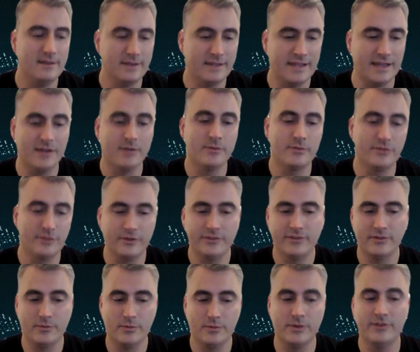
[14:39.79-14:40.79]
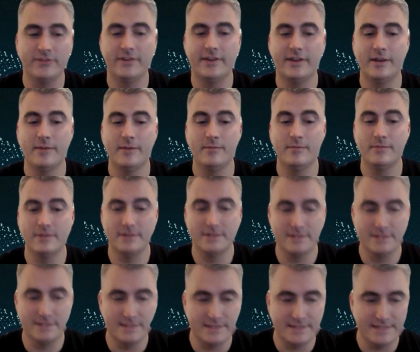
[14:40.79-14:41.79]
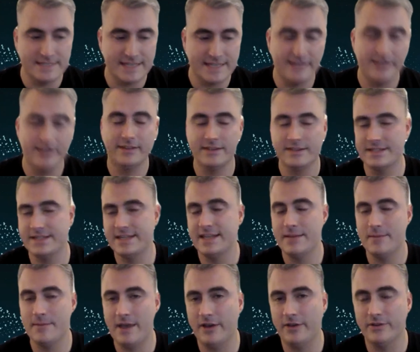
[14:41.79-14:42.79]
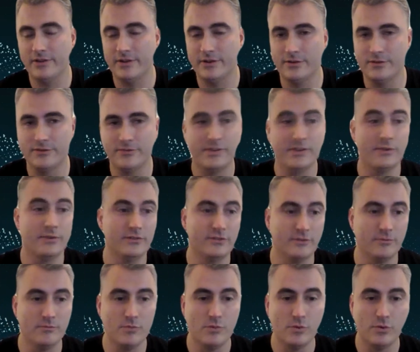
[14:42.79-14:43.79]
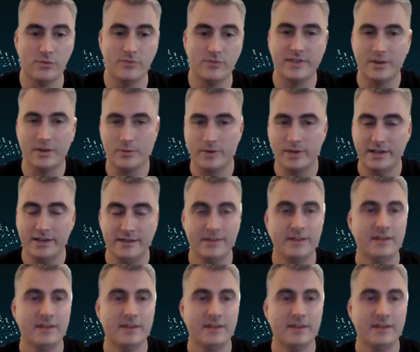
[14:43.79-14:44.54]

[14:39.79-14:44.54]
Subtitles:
getting results in real time, telling the team out there in the field to move the array.